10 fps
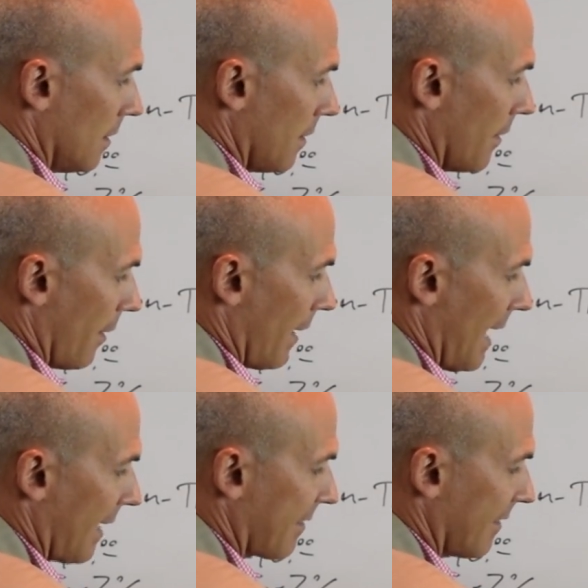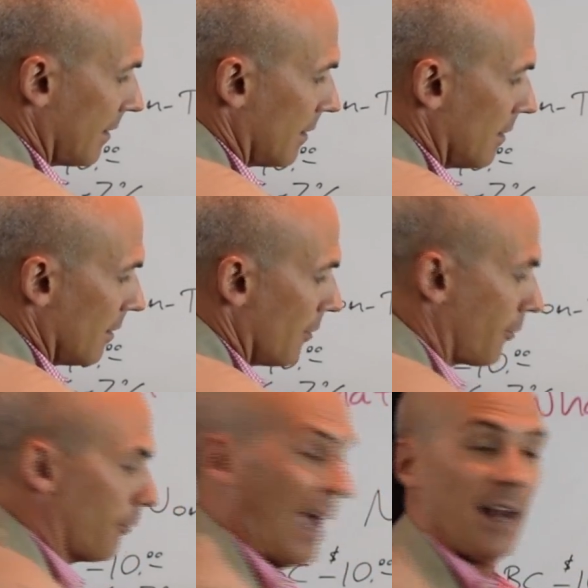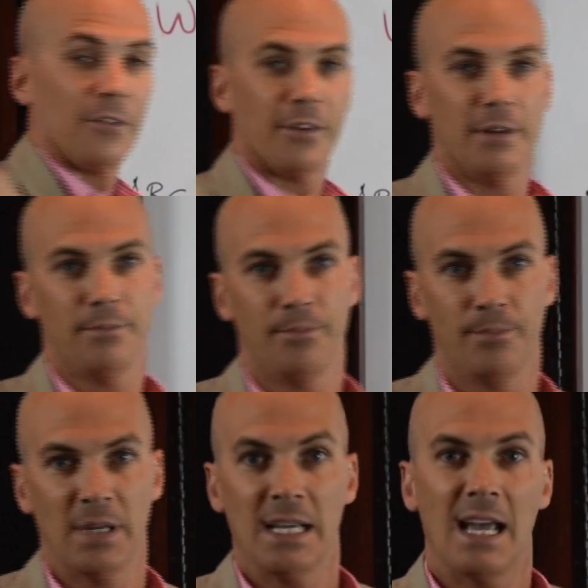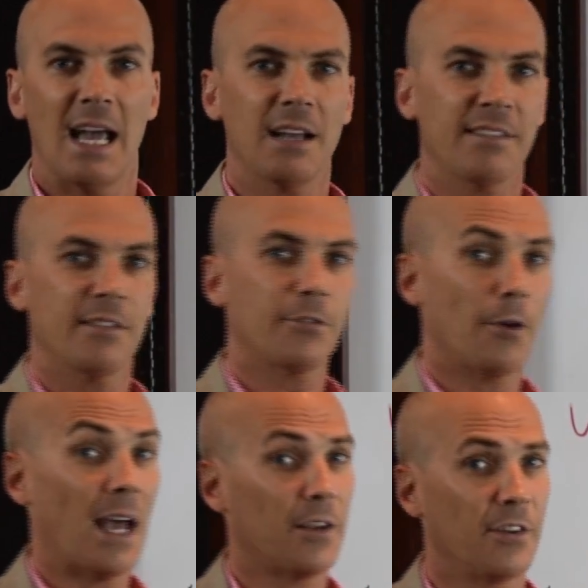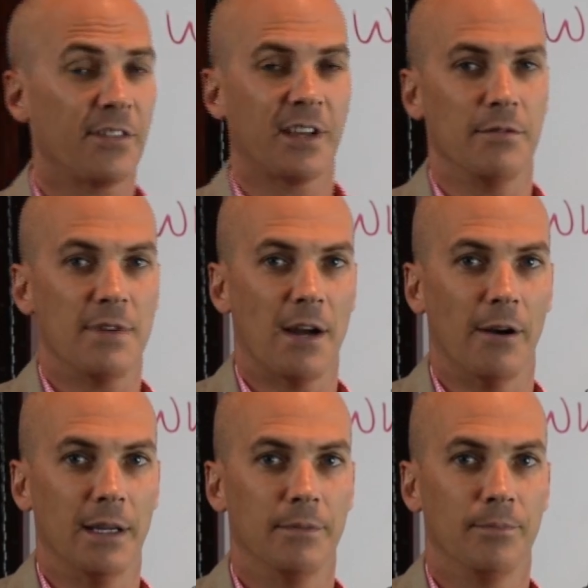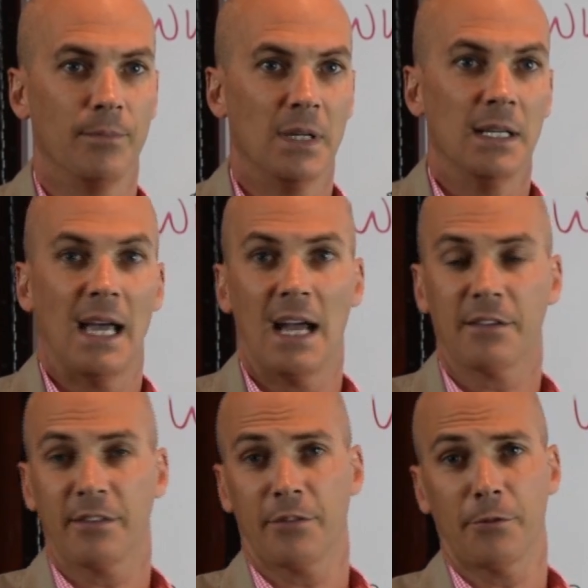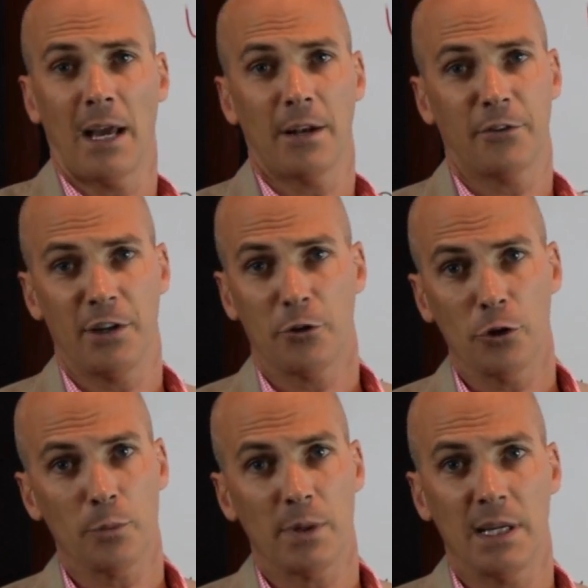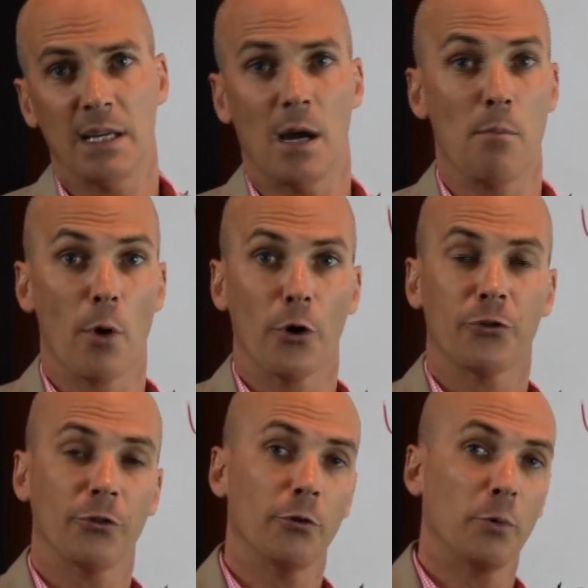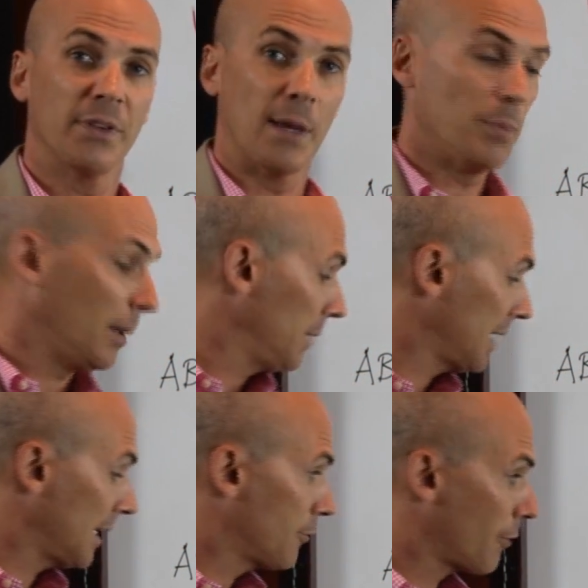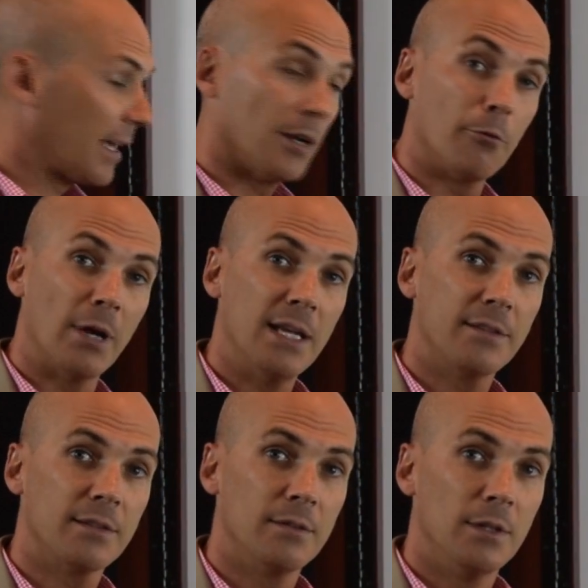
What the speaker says: their exit strategy. Exit strategies can vary. Exit strategy could be a merger with a publicly traded REIT,